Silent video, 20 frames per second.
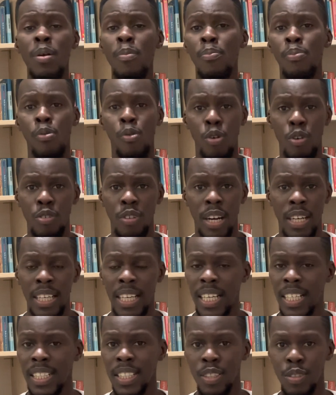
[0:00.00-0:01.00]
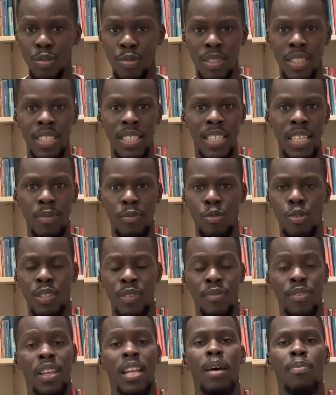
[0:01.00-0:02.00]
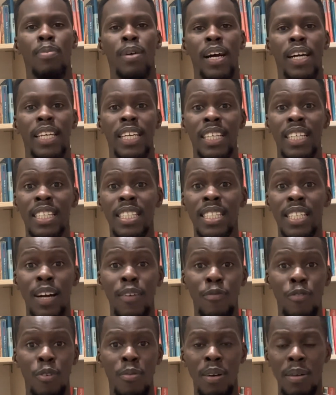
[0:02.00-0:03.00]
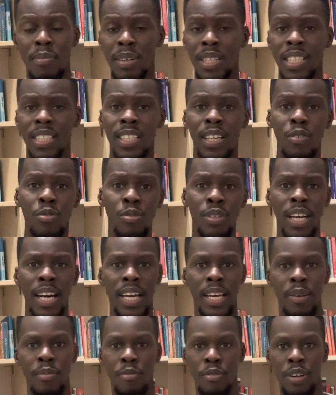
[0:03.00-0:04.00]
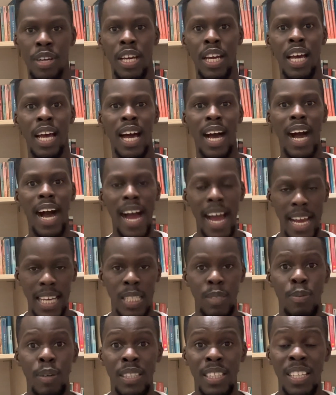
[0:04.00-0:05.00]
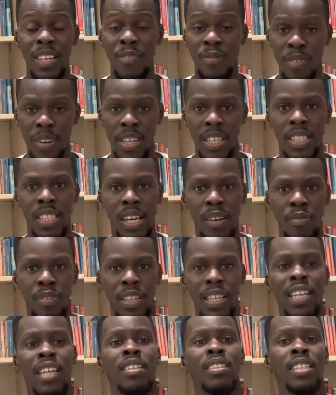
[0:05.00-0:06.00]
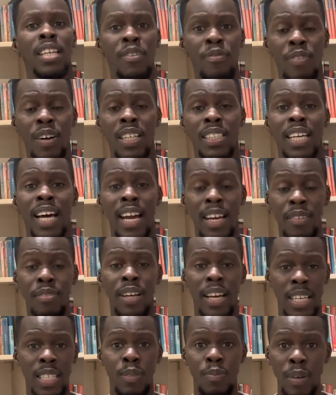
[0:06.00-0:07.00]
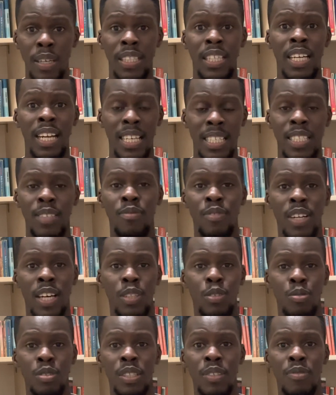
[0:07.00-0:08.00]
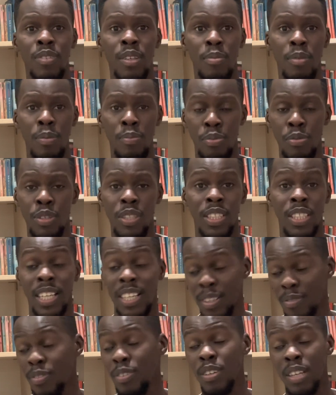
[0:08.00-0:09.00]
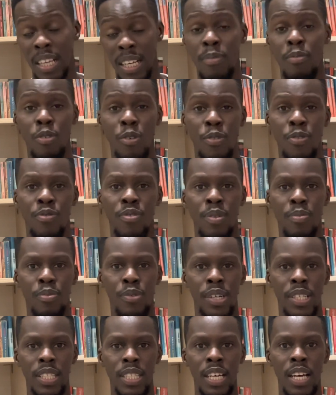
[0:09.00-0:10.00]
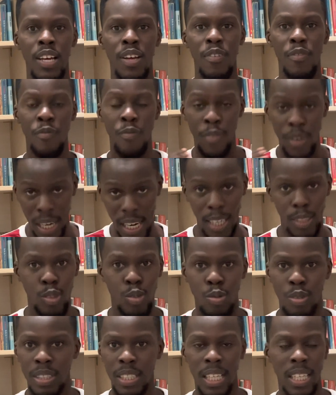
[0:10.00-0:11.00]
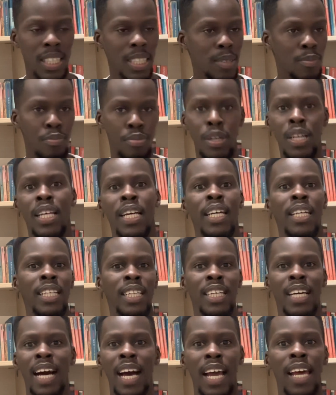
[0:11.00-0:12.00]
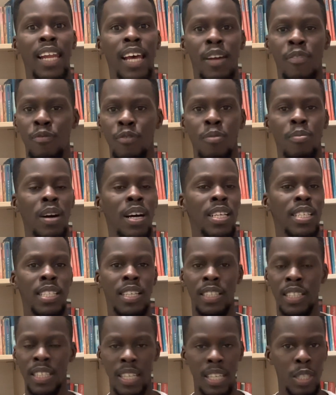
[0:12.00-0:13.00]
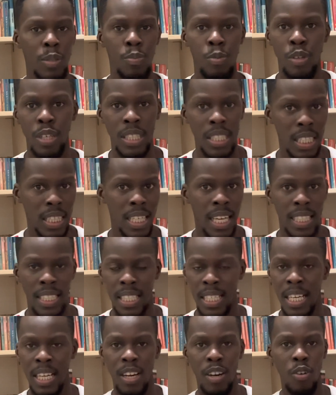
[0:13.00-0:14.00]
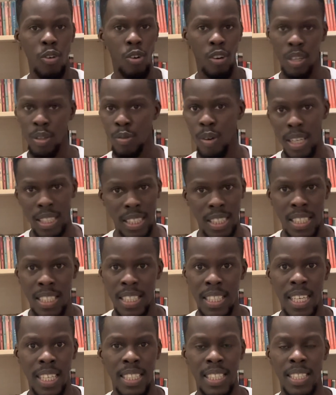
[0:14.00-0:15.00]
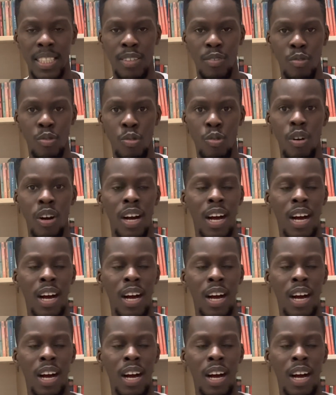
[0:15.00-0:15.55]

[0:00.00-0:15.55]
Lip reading: poor run heading into this game was Villa Park against their former manager Unai Emery. I expected a very tough encounter. In fact, I expected Aston Villa to give them a push and even claim all 3 points. Villa took the lead brilliantly, high line from Arsenal. They exploited that. Oli Watkins getting the goal.